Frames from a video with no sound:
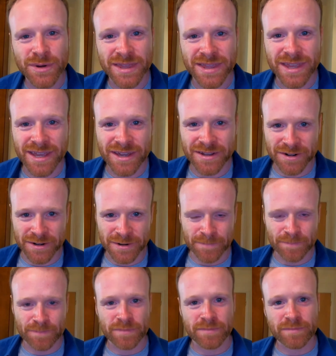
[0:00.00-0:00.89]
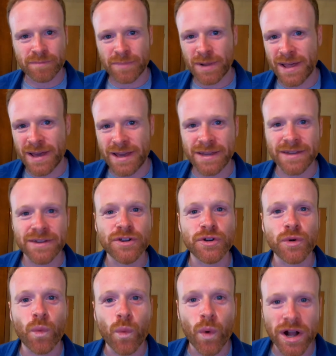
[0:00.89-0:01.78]
theater play,
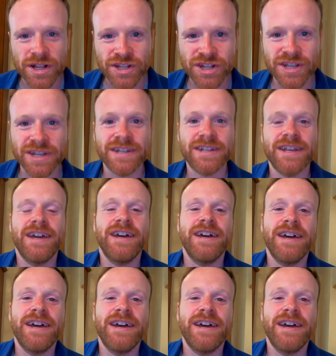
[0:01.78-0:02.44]
you're watching it,